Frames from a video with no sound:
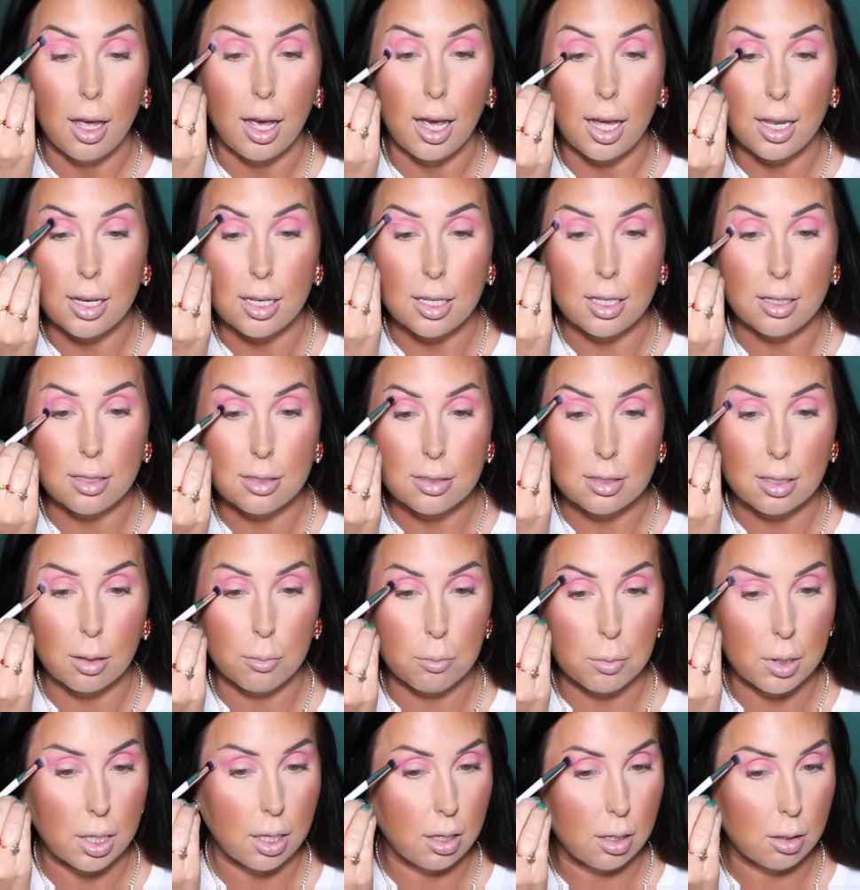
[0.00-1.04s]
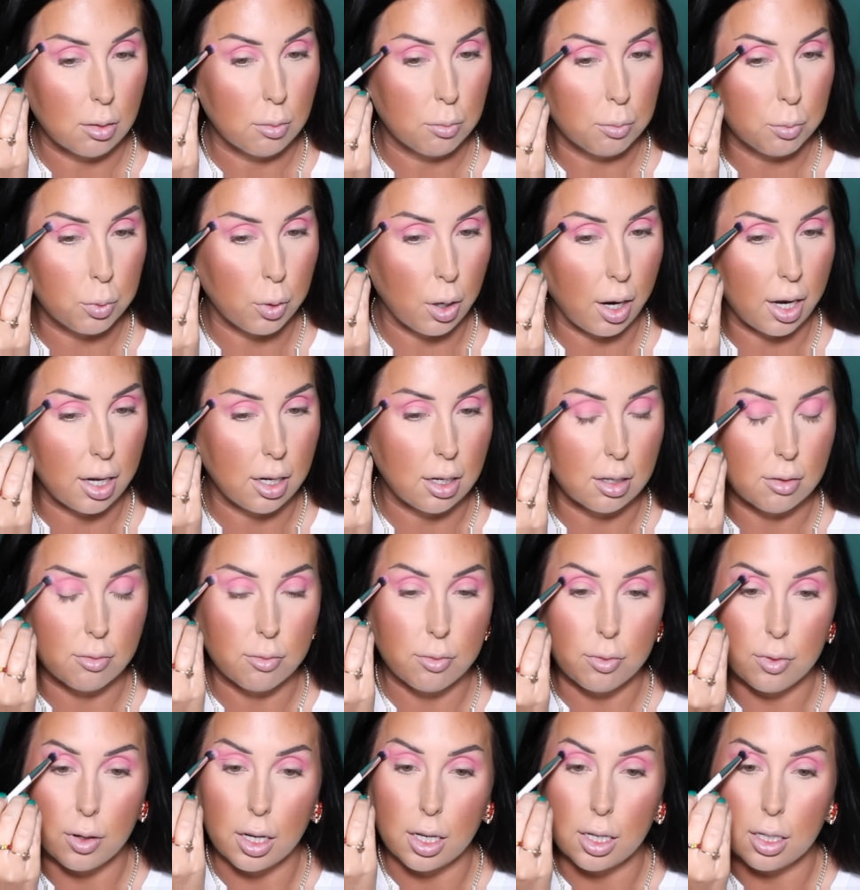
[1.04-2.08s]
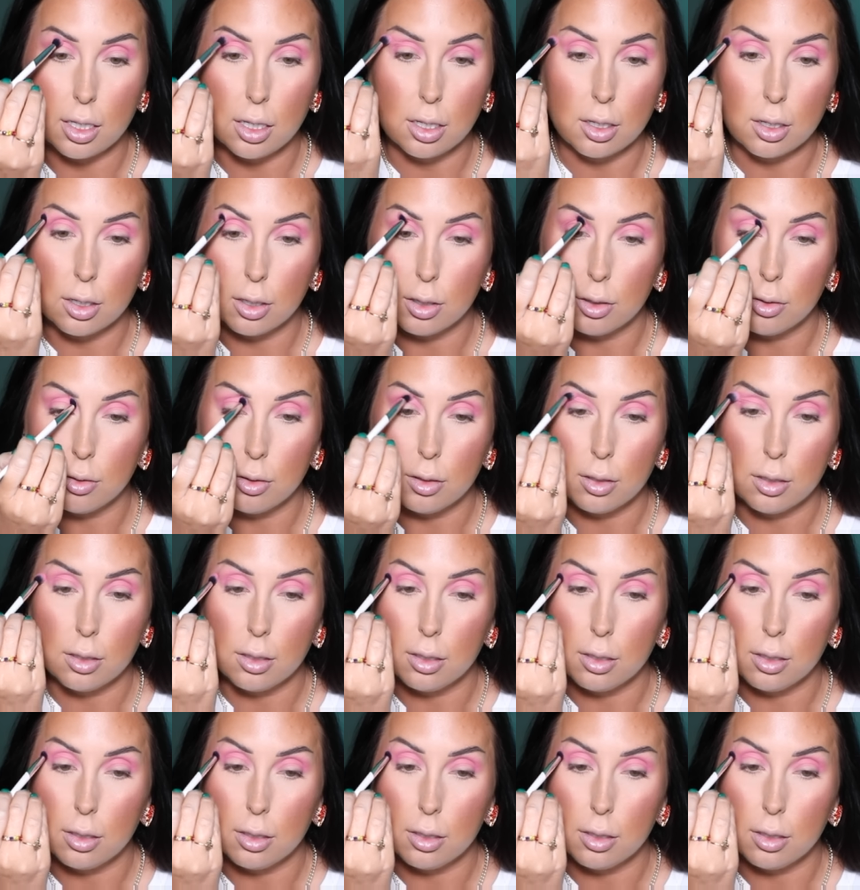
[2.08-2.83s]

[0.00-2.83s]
I need something bright and fun, you know?